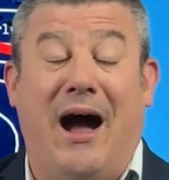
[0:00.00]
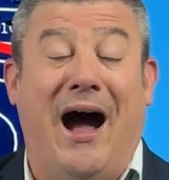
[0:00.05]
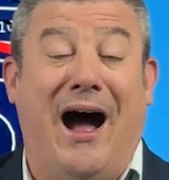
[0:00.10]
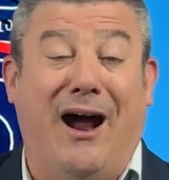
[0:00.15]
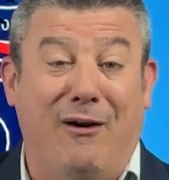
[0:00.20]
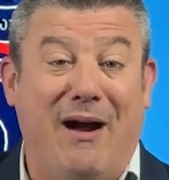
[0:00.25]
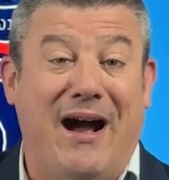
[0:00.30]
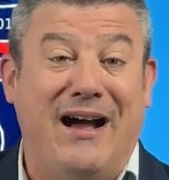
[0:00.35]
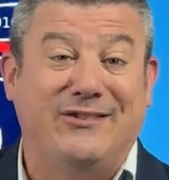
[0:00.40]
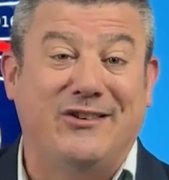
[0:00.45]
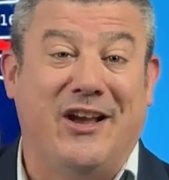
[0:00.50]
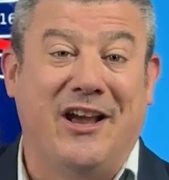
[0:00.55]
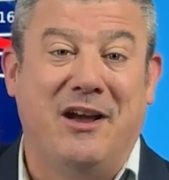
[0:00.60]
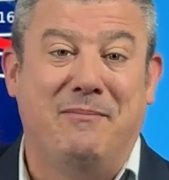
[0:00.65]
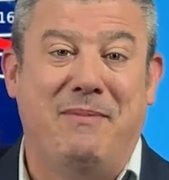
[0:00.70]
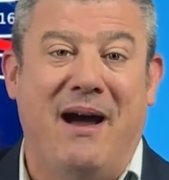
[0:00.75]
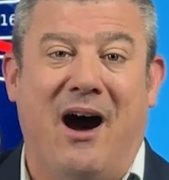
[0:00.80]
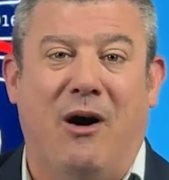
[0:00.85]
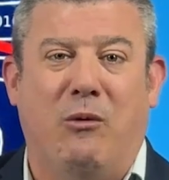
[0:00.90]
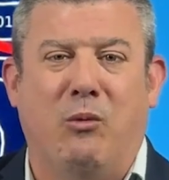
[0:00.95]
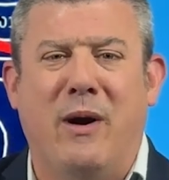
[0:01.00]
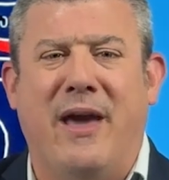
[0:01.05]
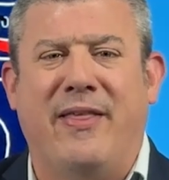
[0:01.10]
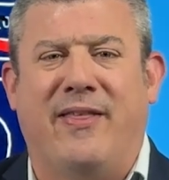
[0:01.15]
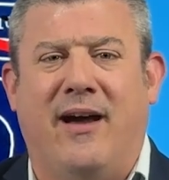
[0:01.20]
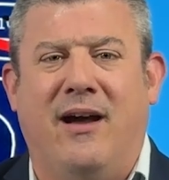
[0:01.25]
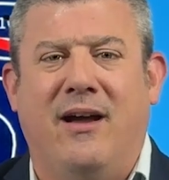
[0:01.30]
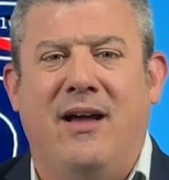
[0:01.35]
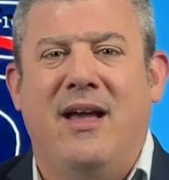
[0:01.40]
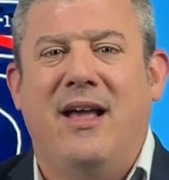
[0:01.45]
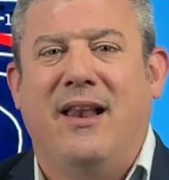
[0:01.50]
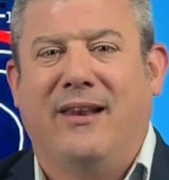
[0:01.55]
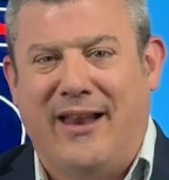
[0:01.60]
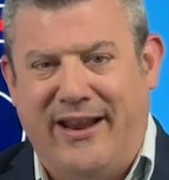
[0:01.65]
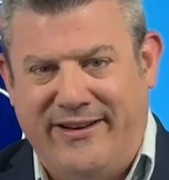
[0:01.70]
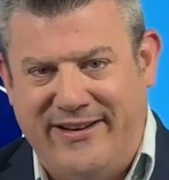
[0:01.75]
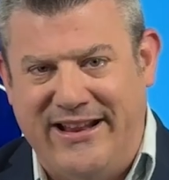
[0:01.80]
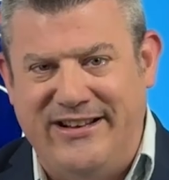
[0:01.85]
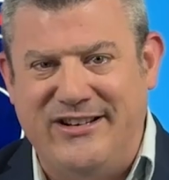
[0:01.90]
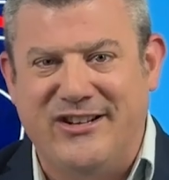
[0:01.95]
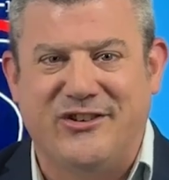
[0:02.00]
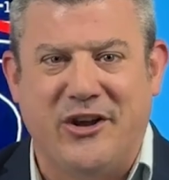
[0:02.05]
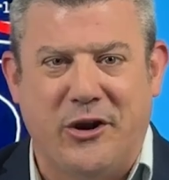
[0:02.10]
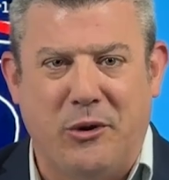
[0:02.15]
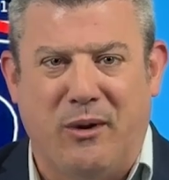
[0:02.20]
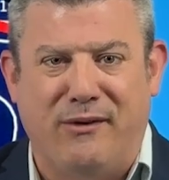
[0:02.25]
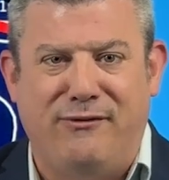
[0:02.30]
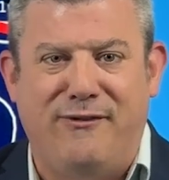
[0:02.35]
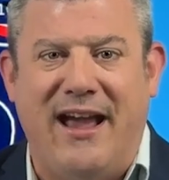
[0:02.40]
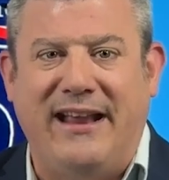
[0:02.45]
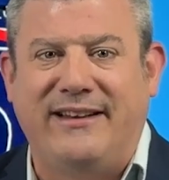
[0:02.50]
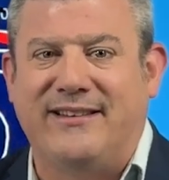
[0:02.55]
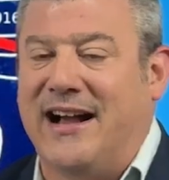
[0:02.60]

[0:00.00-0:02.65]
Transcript: are asking about whether La Nina is going to affect